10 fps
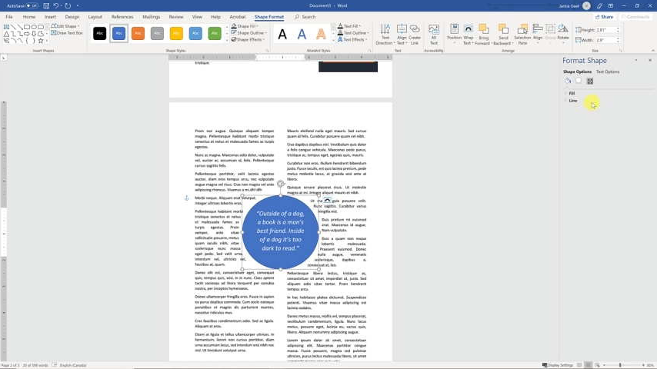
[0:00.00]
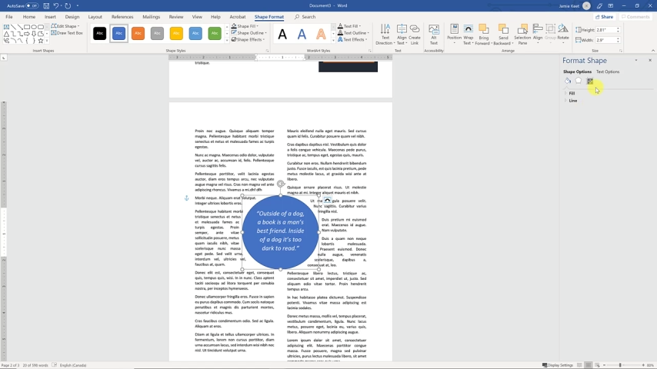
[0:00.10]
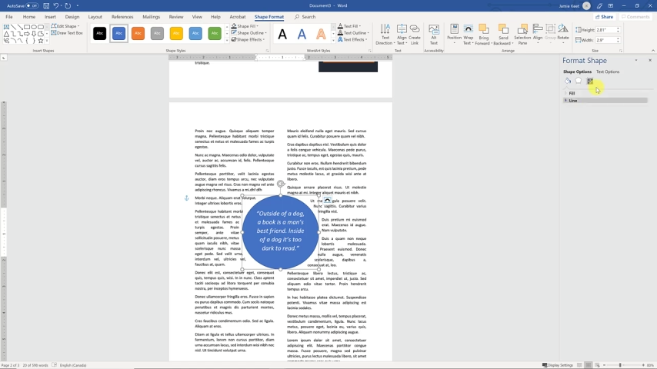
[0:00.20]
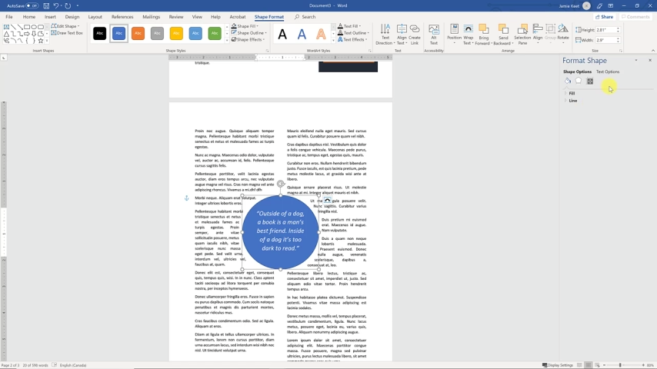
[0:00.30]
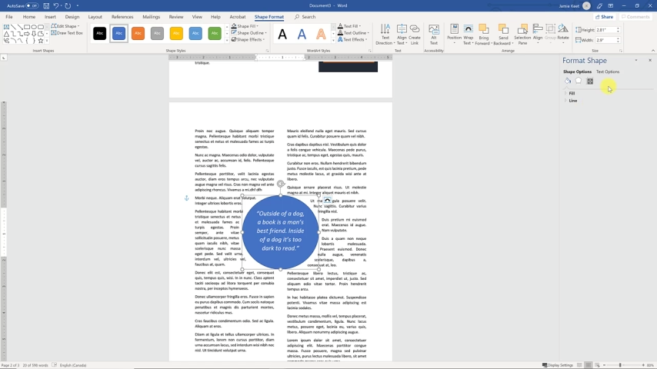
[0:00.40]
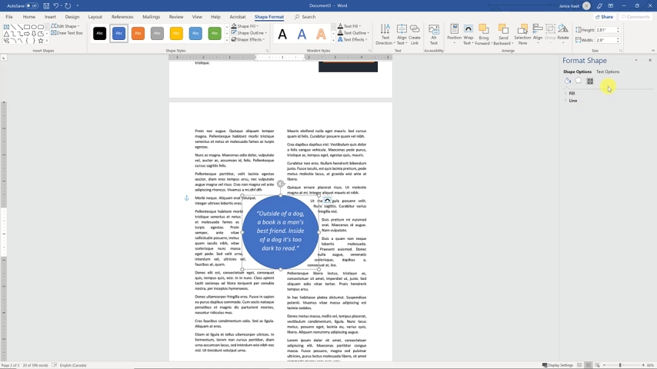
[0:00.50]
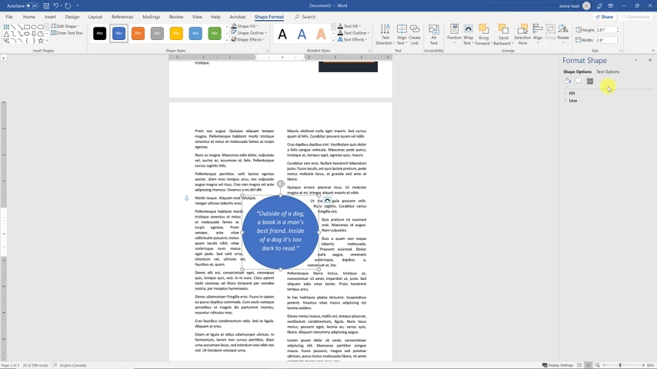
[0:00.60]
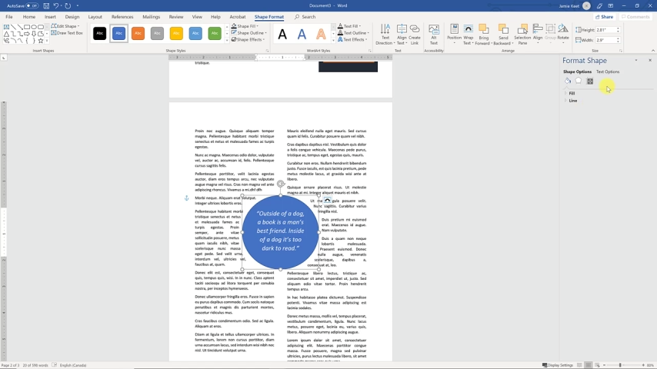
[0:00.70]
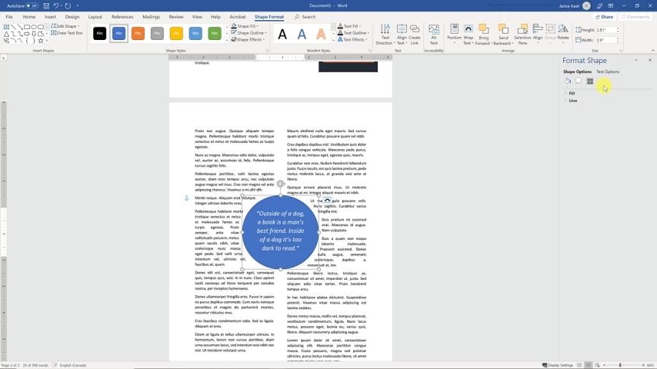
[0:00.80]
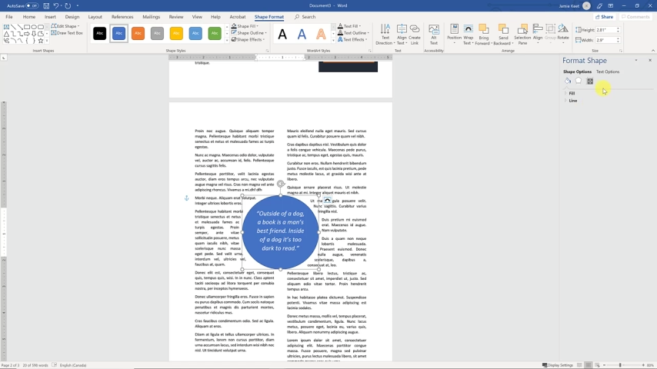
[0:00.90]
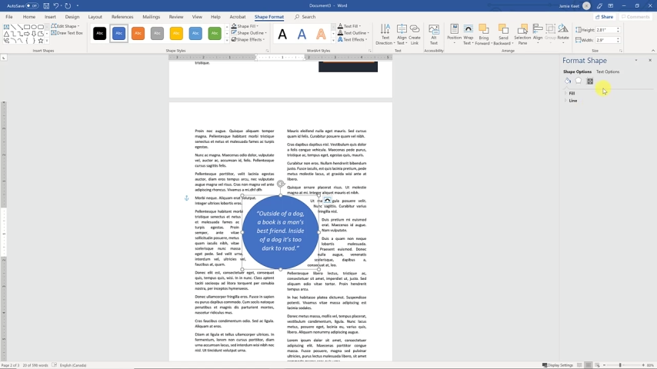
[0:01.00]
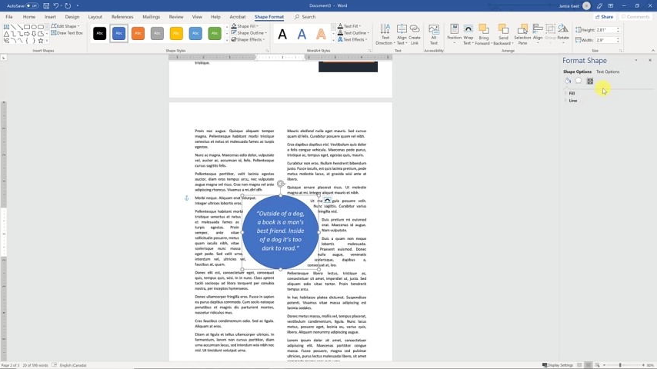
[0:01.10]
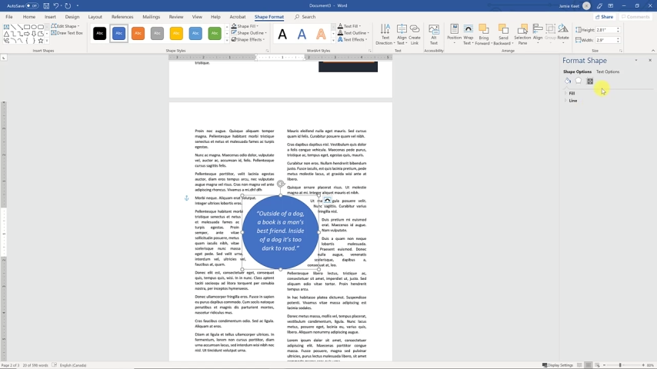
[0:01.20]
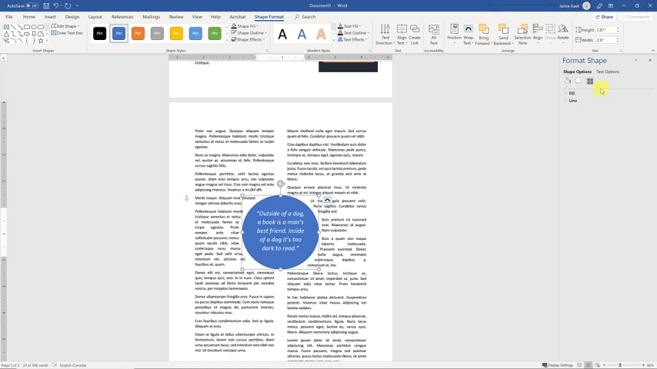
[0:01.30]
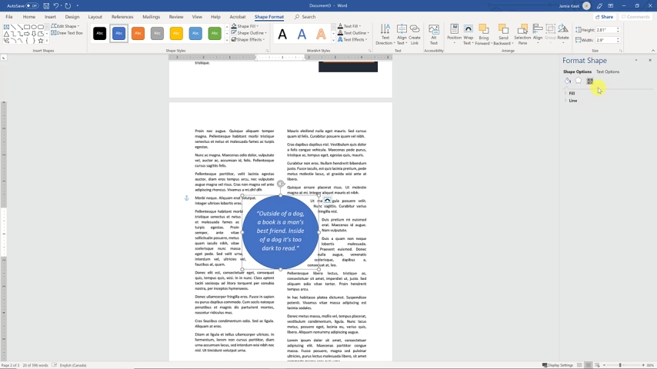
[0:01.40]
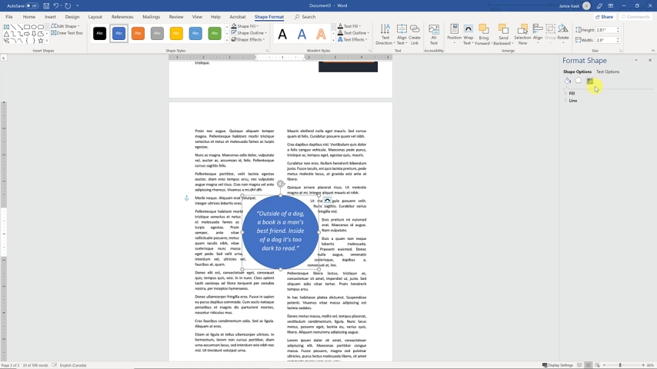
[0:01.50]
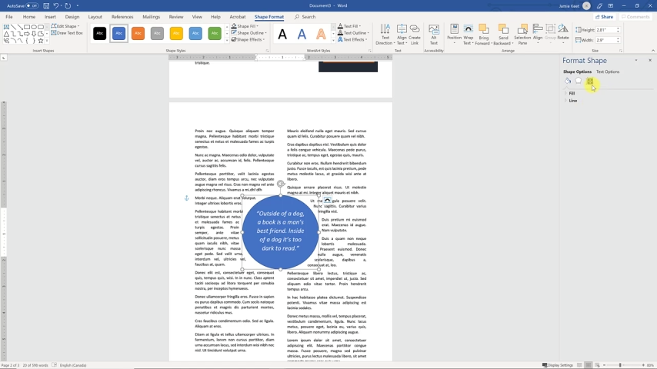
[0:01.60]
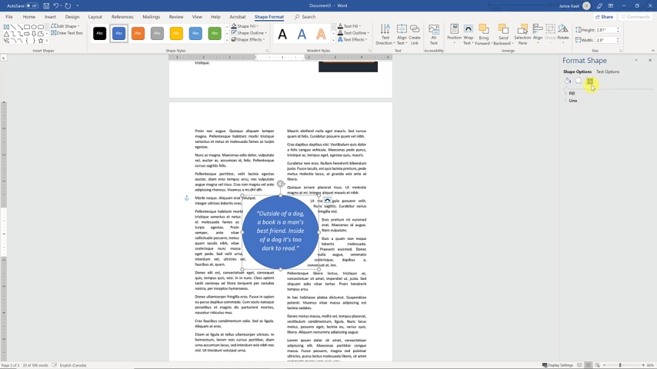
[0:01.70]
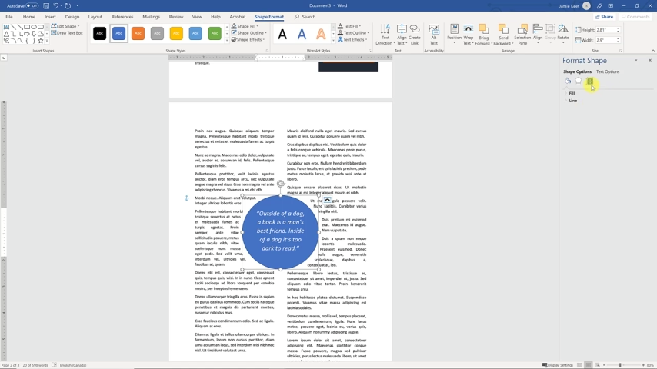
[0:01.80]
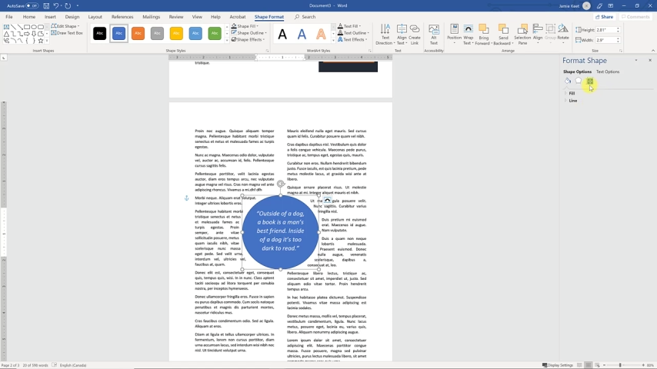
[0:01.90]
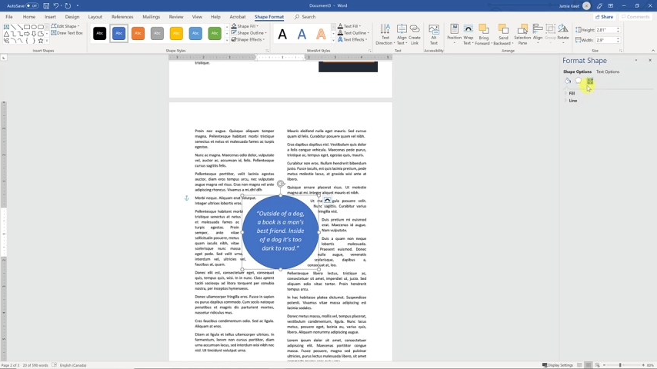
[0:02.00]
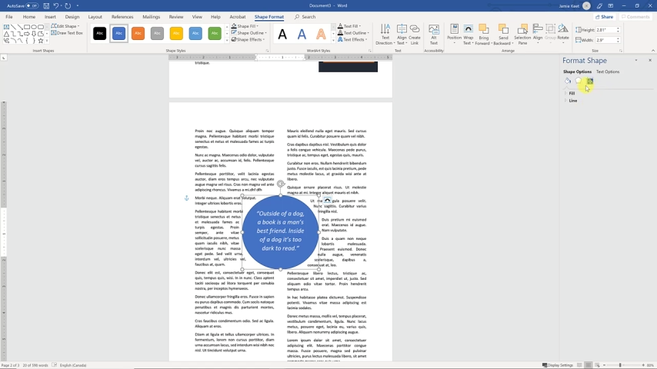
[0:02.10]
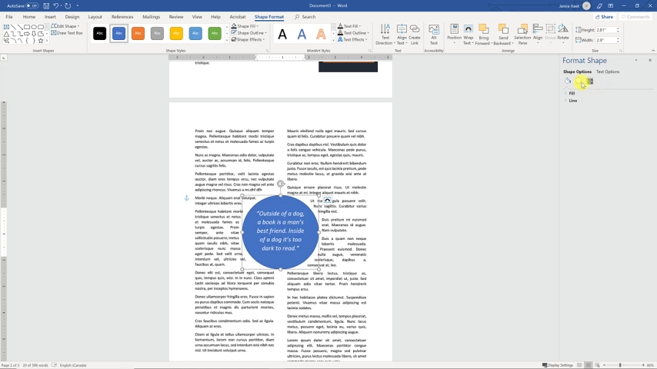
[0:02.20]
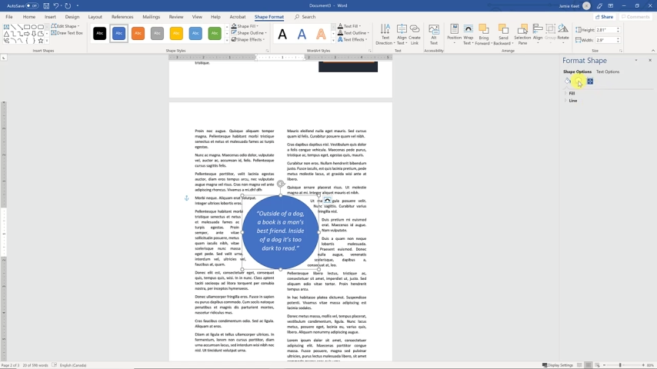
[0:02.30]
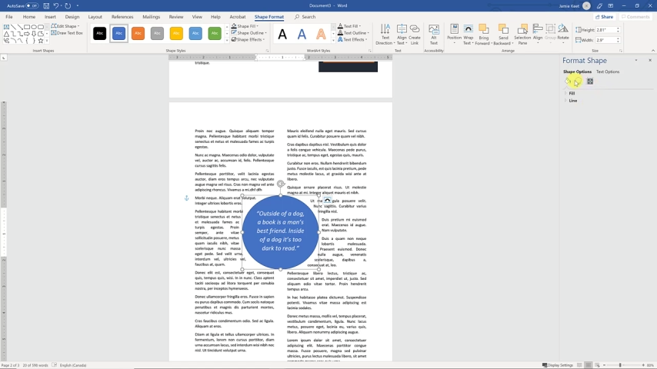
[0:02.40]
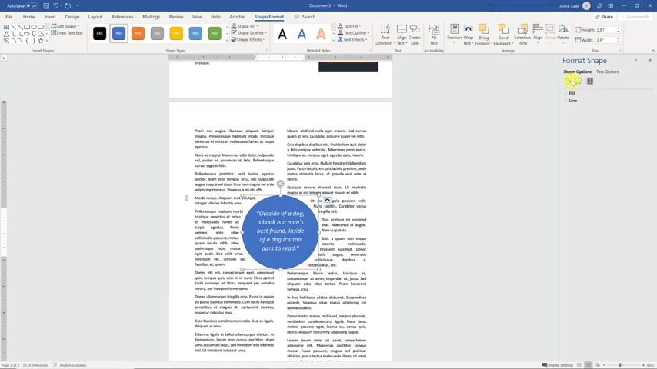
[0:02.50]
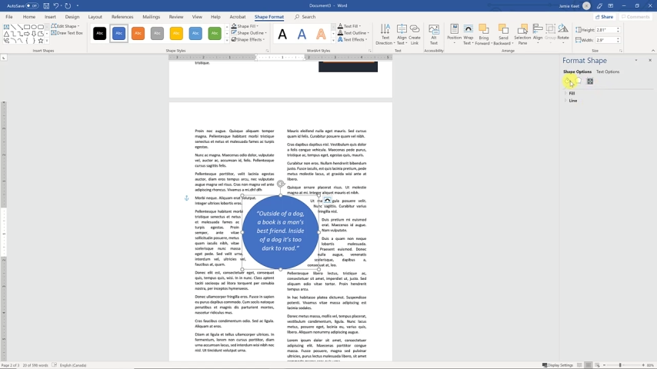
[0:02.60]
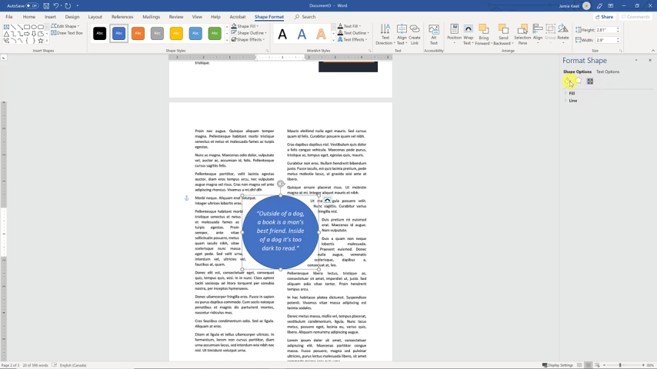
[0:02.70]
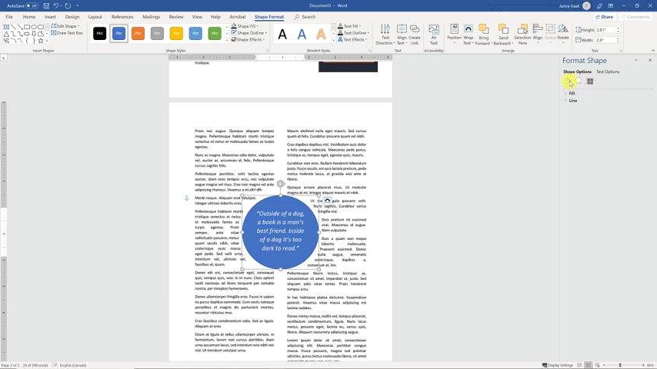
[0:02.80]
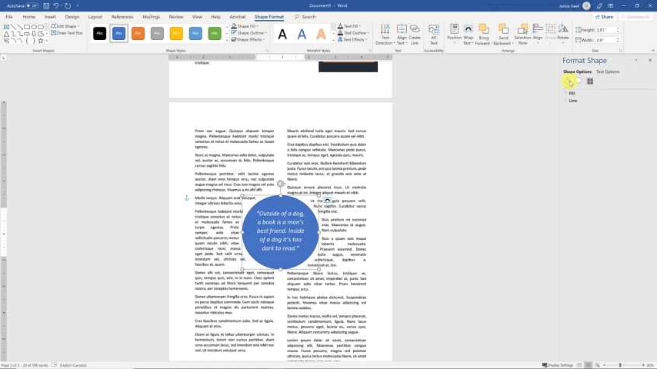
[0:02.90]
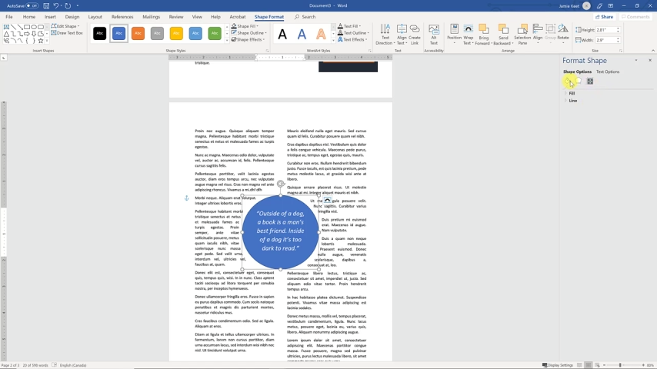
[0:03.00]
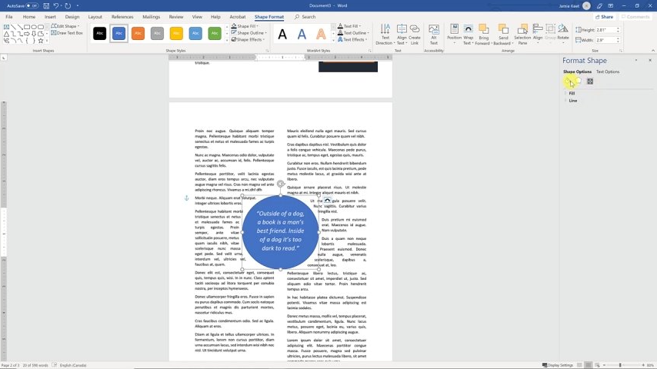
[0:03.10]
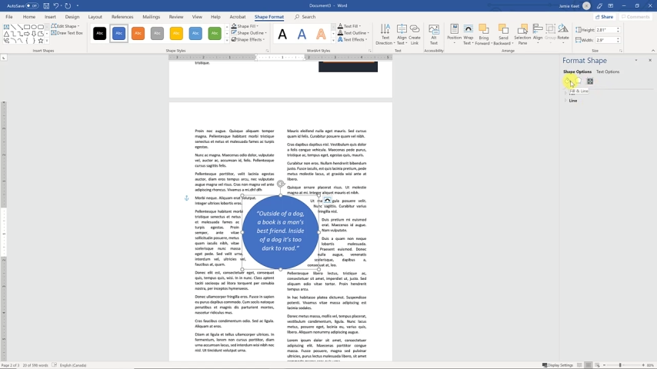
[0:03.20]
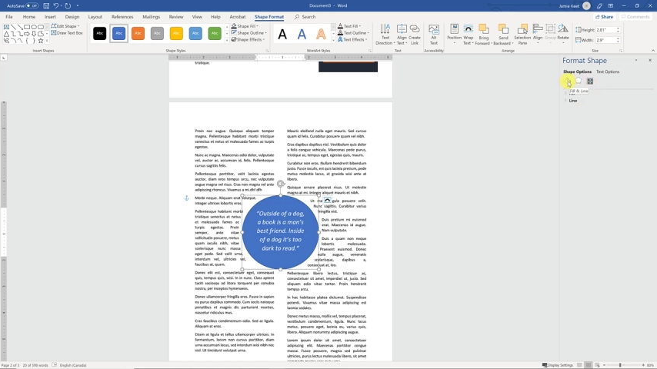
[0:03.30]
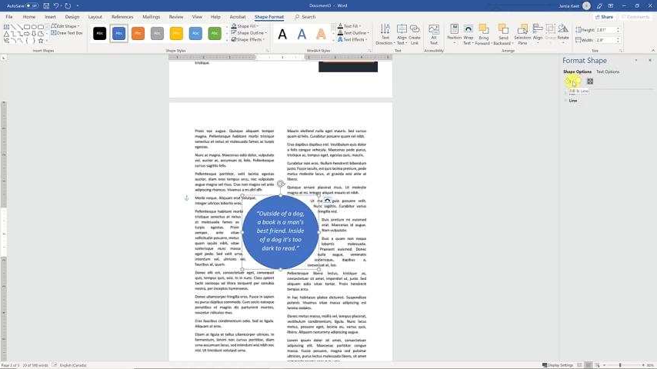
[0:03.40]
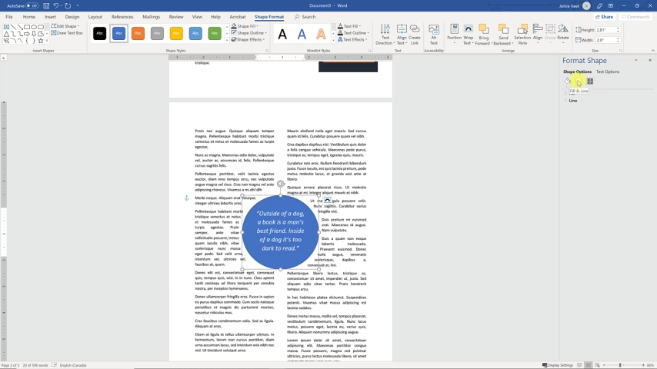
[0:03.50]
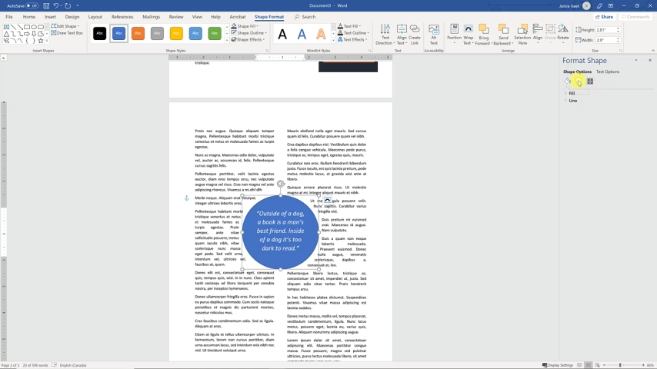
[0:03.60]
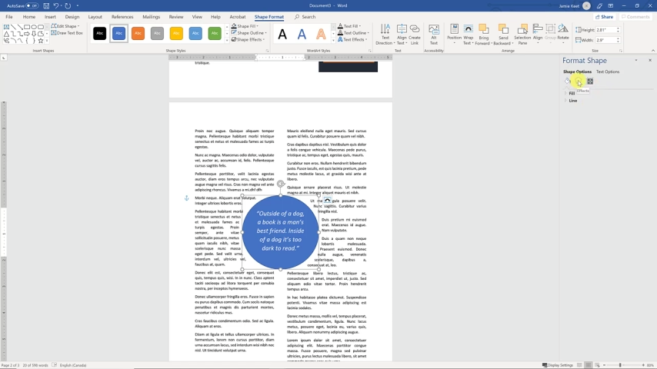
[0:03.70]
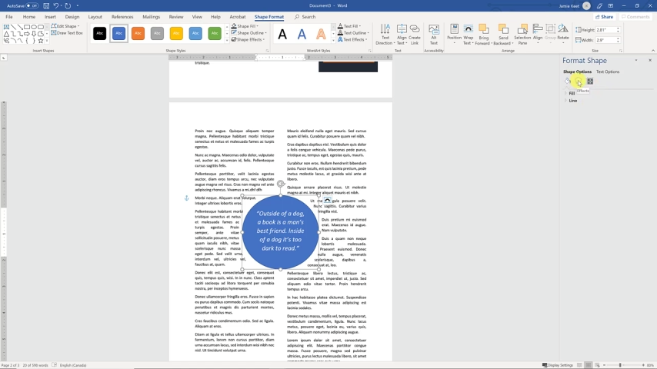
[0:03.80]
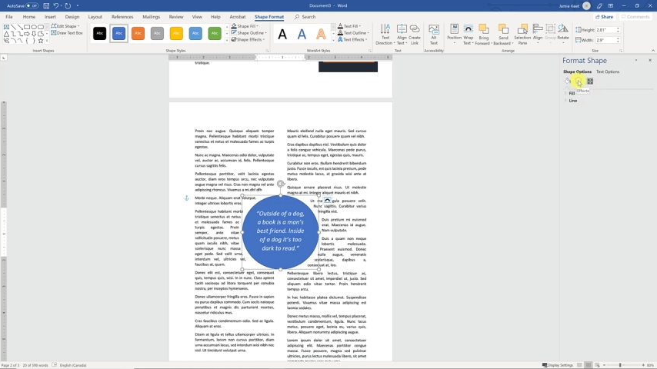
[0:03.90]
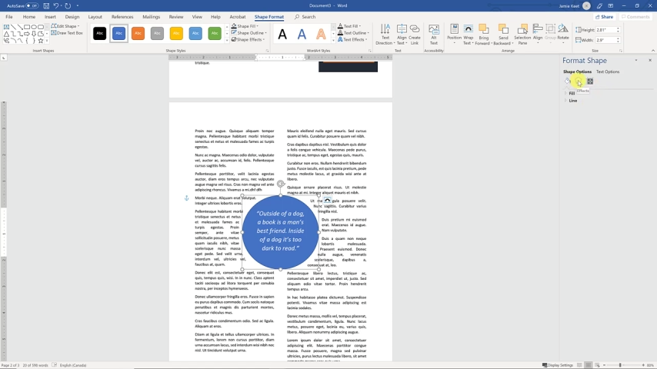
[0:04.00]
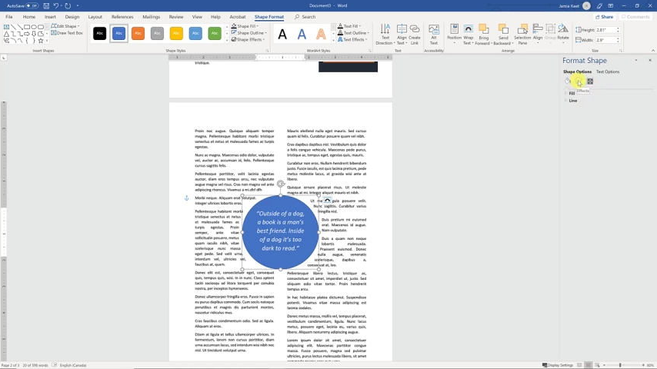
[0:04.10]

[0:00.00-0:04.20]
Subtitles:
No face is visible, so there are no lips to read.